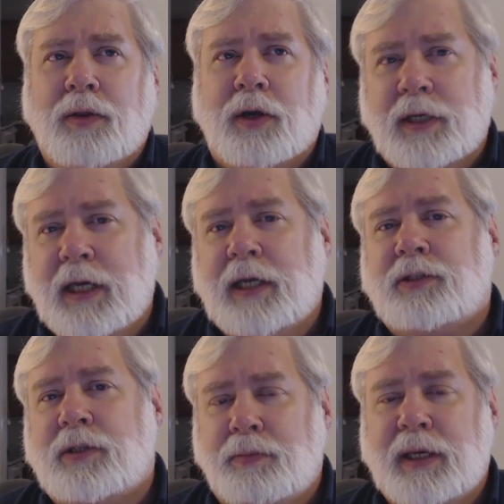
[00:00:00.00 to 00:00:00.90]
there
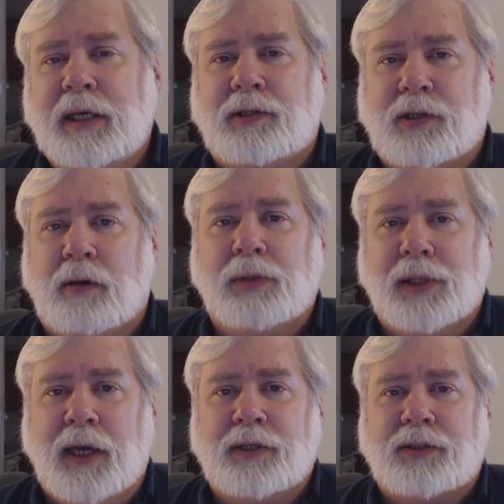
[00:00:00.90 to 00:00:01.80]
needs to be
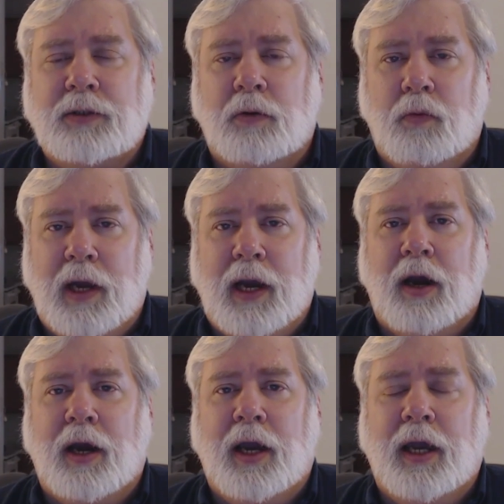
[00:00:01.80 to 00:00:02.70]
someplace
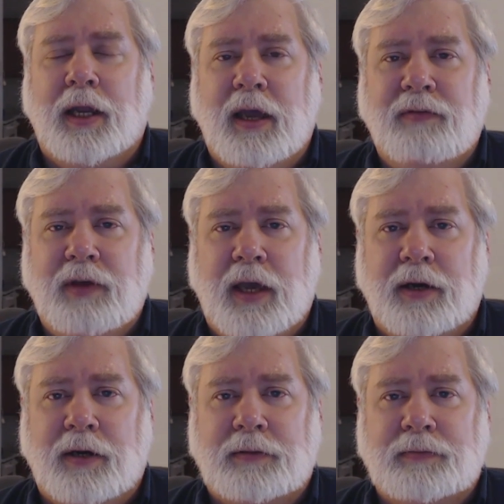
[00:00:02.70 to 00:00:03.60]
where an
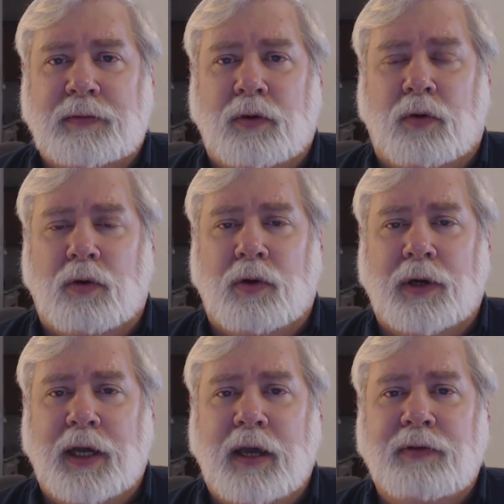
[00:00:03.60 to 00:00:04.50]
aviator or
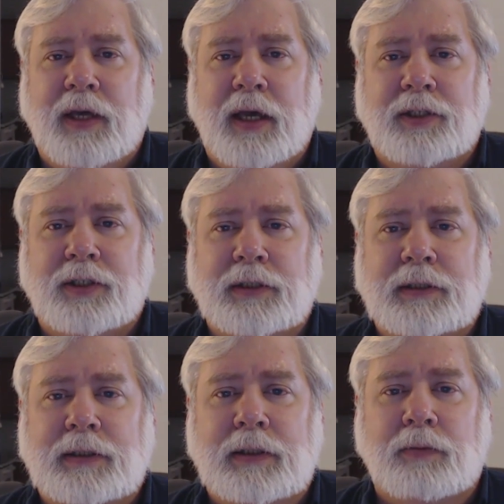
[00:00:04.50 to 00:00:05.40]
an
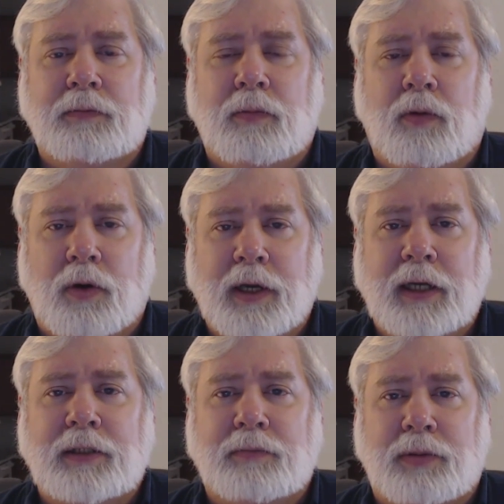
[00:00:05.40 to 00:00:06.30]
aviation
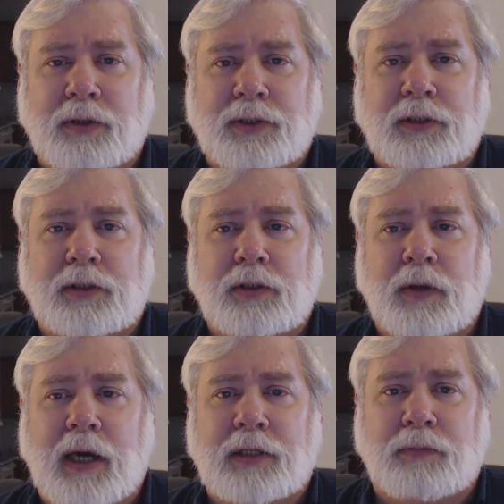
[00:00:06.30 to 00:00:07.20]
oriented person who
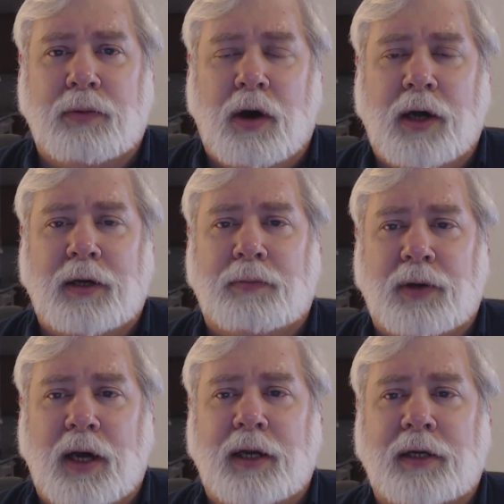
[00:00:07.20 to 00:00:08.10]
has bought a
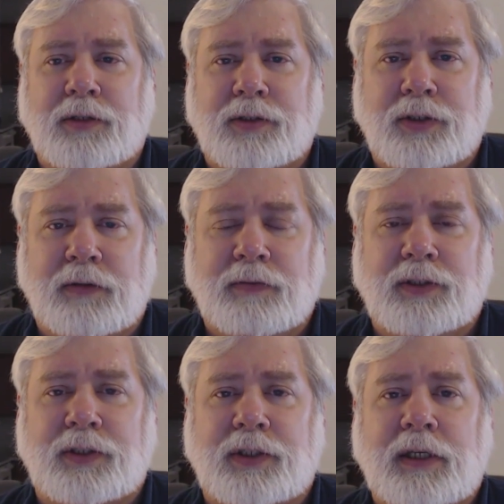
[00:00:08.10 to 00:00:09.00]
product or
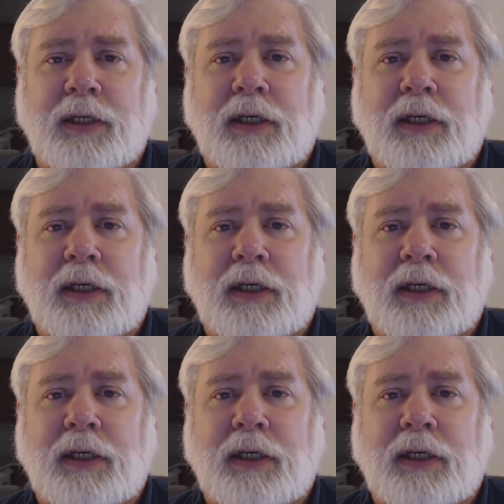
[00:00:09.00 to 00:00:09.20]
service